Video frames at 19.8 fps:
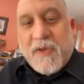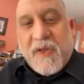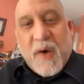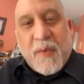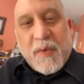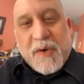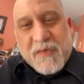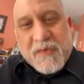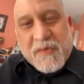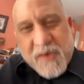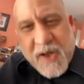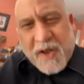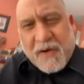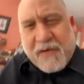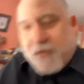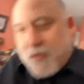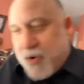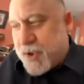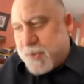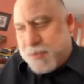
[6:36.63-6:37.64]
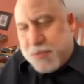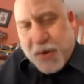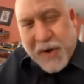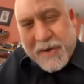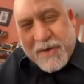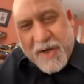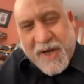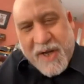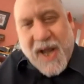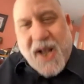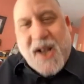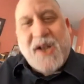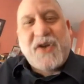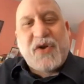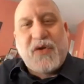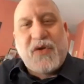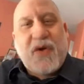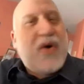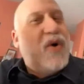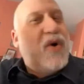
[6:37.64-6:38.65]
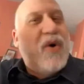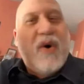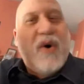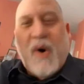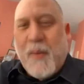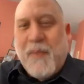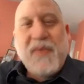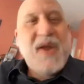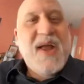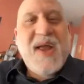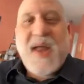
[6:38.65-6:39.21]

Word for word: That was really the first book to get into the whole